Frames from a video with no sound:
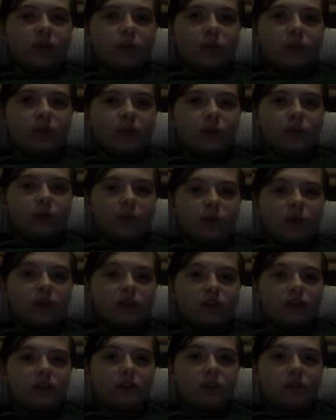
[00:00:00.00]
New
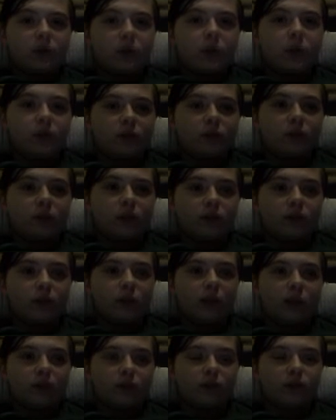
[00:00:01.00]
Boston, Portsmouth,
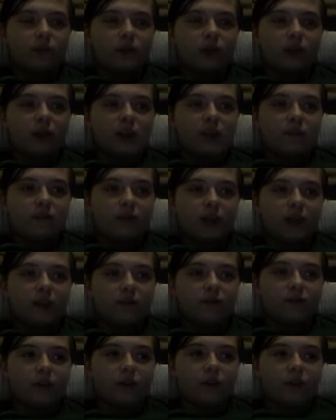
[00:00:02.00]
Wheelersburg, and Franklin
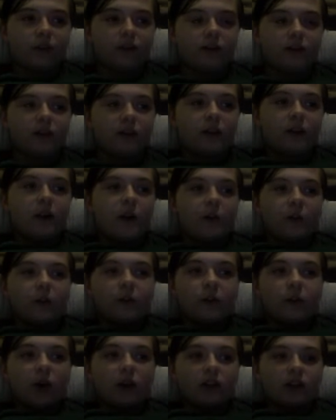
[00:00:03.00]
Furnace. New
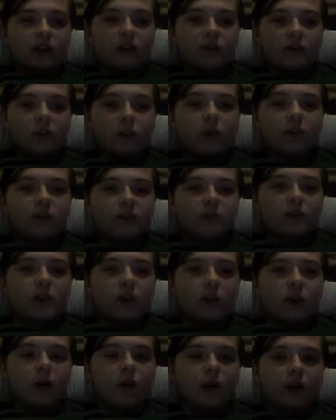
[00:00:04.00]
Boston and Portsmouth
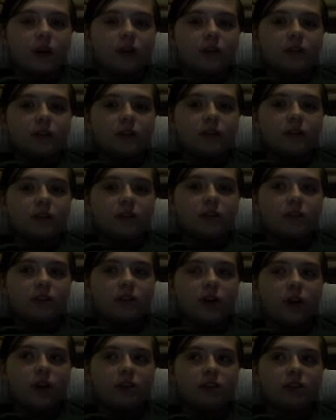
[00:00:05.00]
are
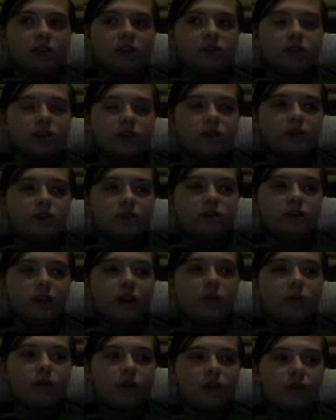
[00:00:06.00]

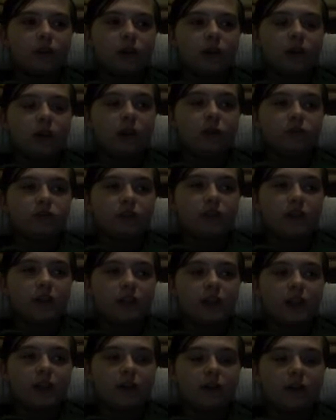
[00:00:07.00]
sewn closely
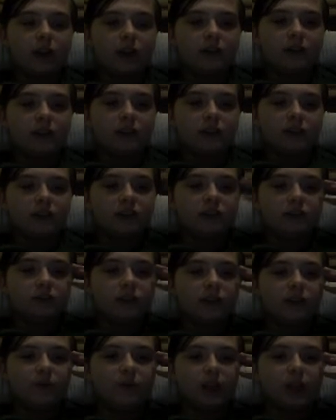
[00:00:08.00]
together, like they're
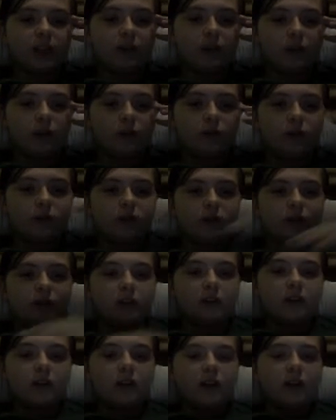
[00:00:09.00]
extremely close.
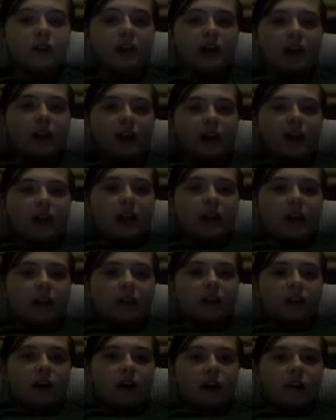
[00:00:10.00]
And
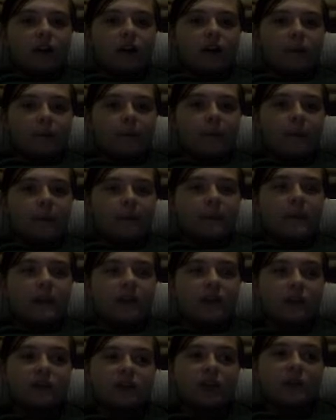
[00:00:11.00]
the
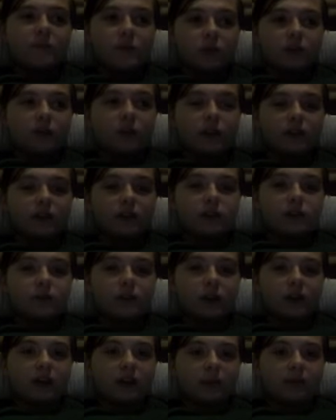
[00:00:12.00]
same with
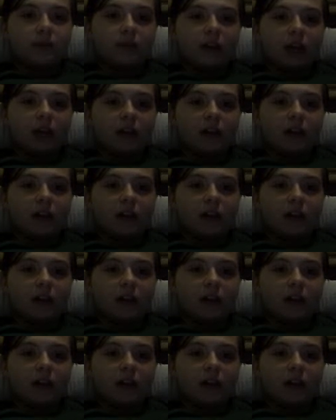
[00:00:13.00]
Wheelersburg and